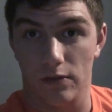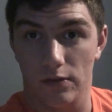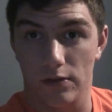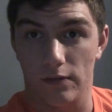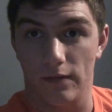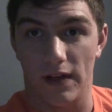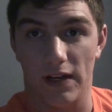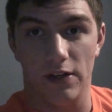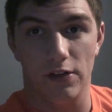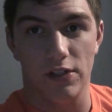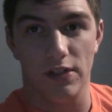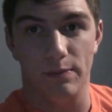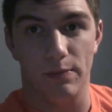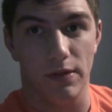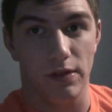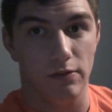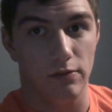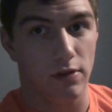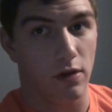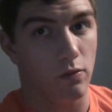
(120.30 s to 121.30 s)
source of energy,
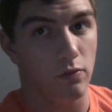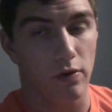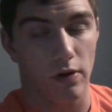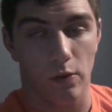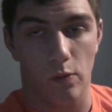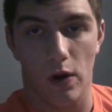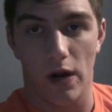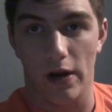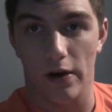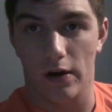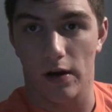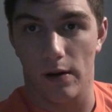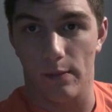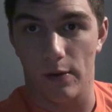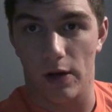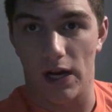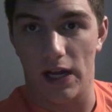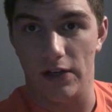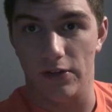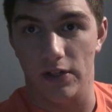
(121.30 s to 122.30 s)
but you don't require
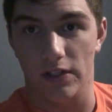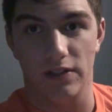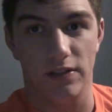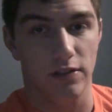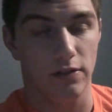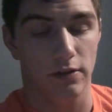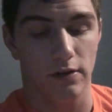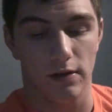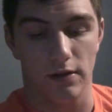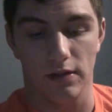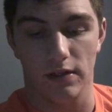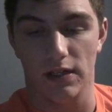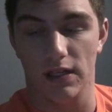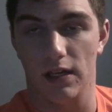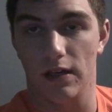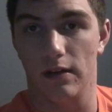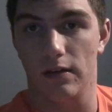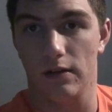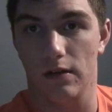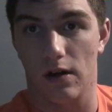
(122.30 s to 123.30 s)
carbohydrates. You can
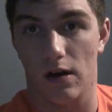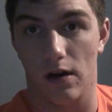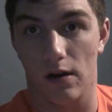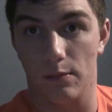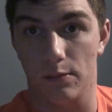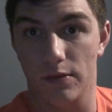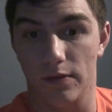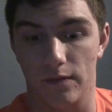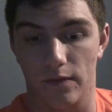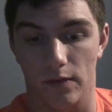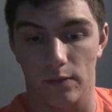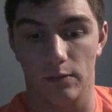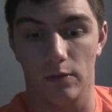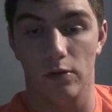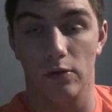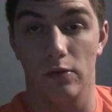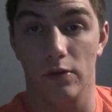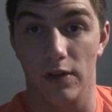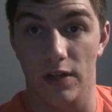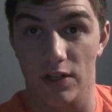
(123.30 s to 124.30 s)
get carbs from
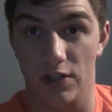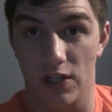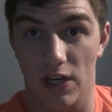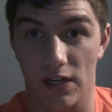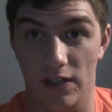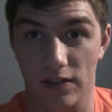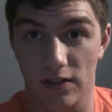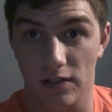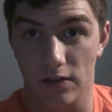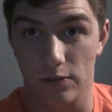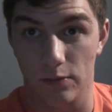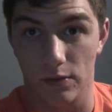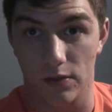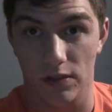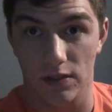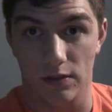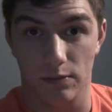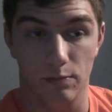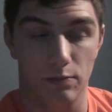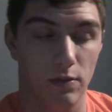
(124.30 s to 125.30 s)
gluconeogenesis,
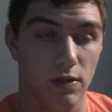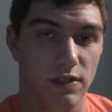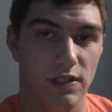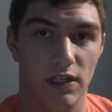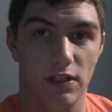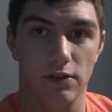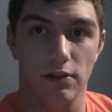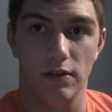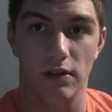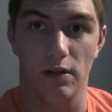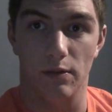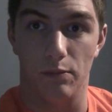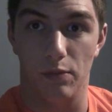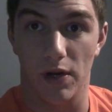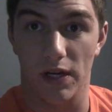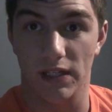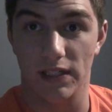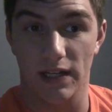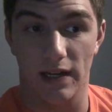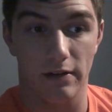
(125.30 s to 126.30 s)
which is essentially the
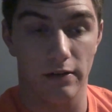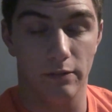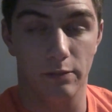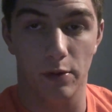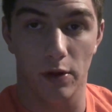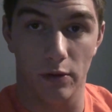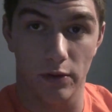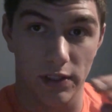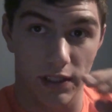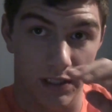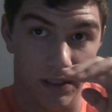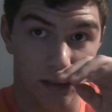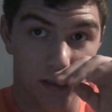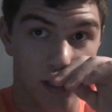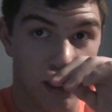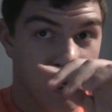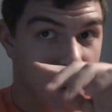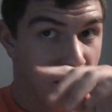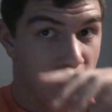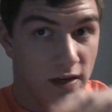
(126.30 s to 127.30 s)
breakdown of proteins
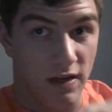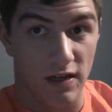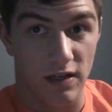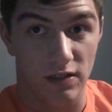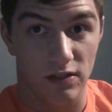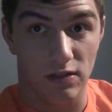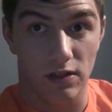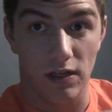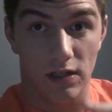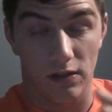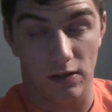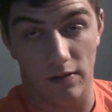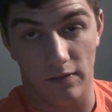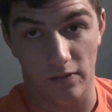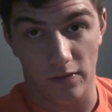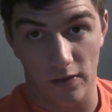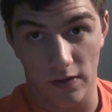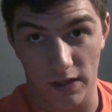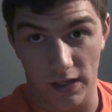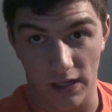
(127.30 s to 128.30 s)
in
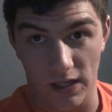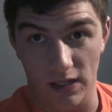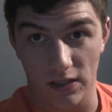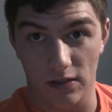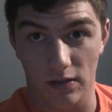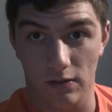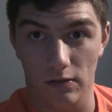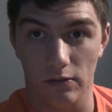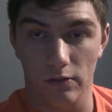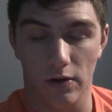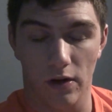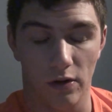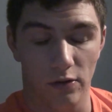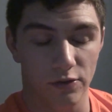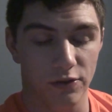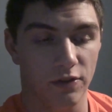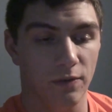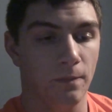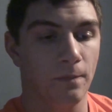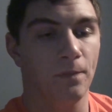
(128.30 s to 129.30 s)
converting into
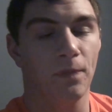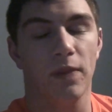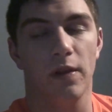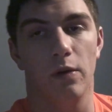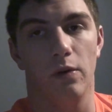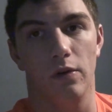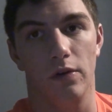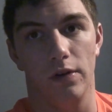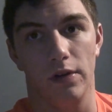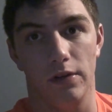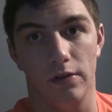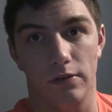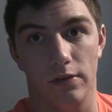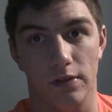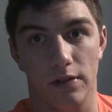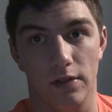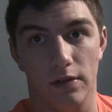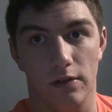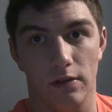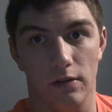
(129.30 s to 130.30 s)
glucose, or you
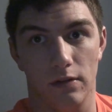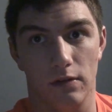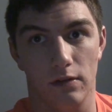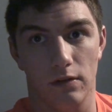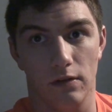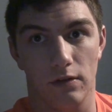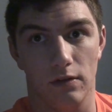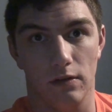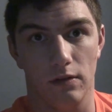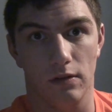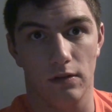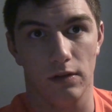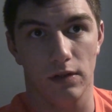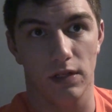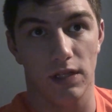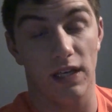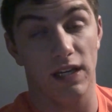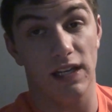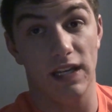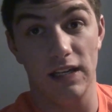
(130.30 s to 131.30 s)
could
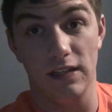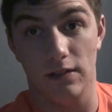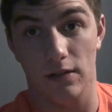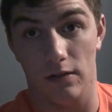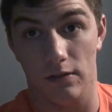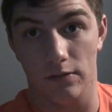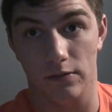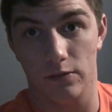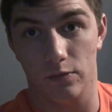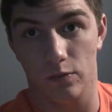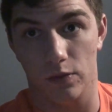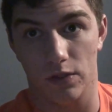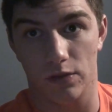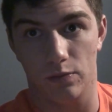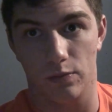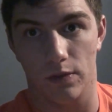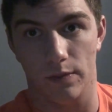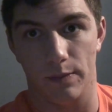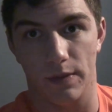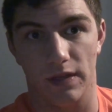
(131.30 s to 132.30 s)
get ketones,
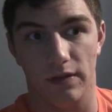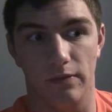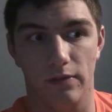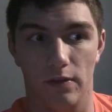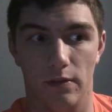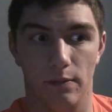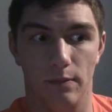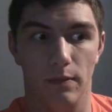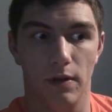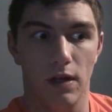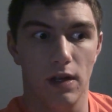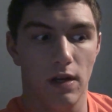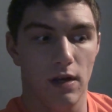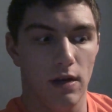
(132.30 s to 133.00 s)
which would be from